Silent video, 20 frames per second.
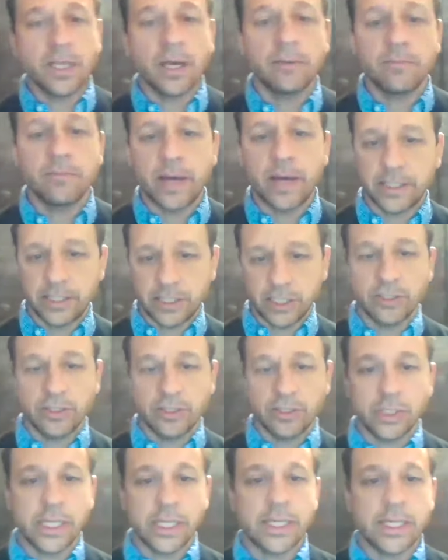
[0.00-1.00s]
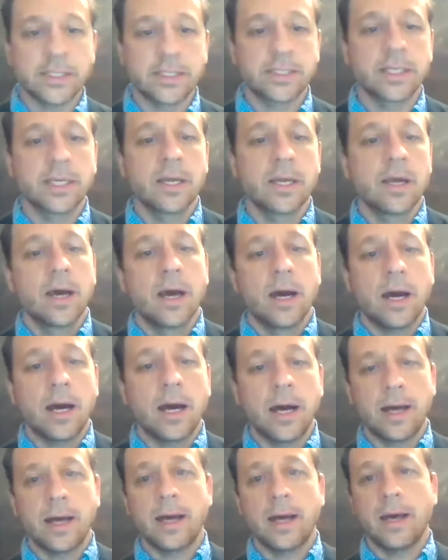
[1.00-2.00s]
up my to-do list
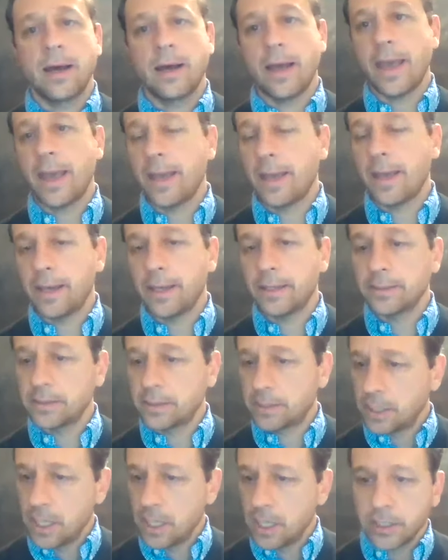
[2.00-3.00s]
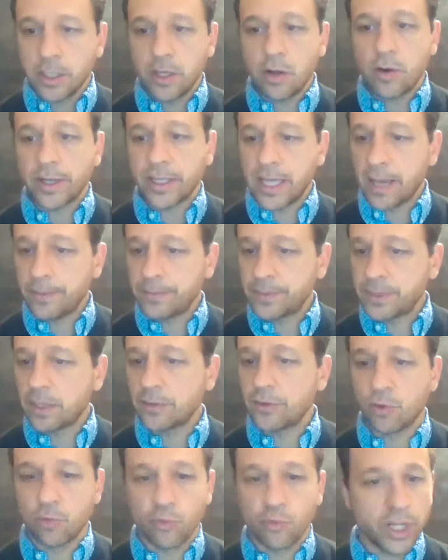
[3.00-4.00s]
and I kept it on
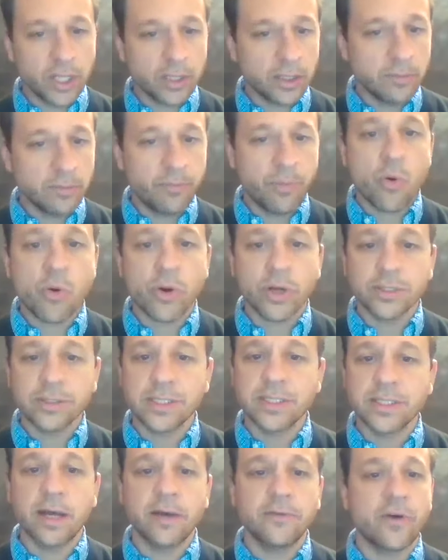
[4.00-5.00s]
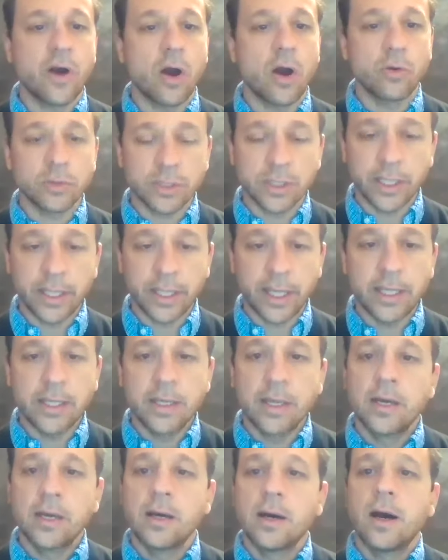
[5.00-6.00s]
the real important stuff only
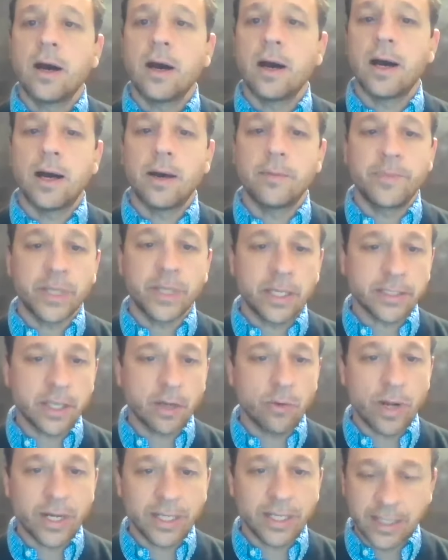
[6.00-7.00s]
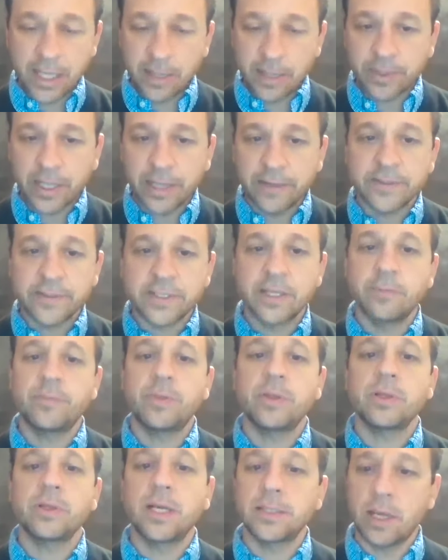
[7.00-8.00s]
because I want to keep life
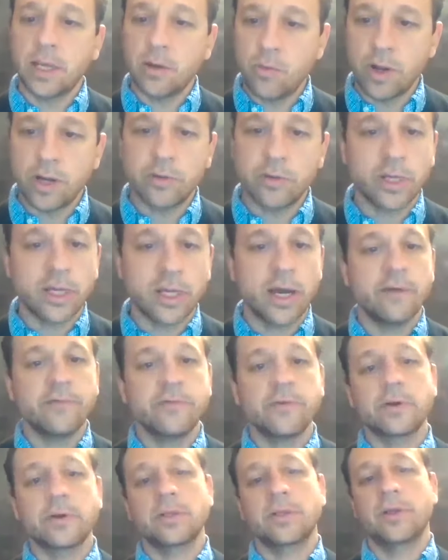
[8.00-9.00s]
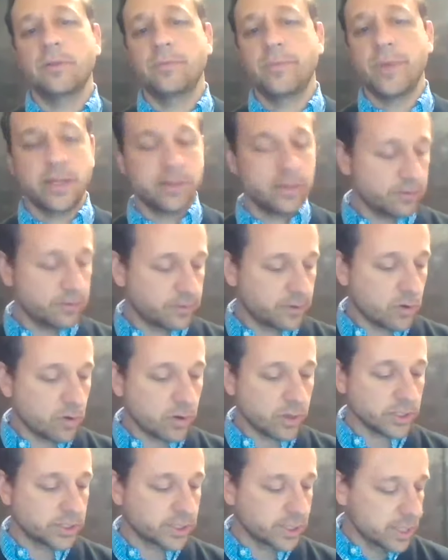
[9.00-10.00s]
simple because I want to recover a little bit. And of
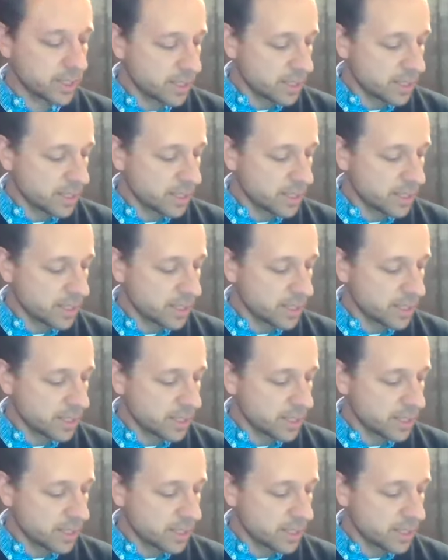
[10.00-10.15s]
course,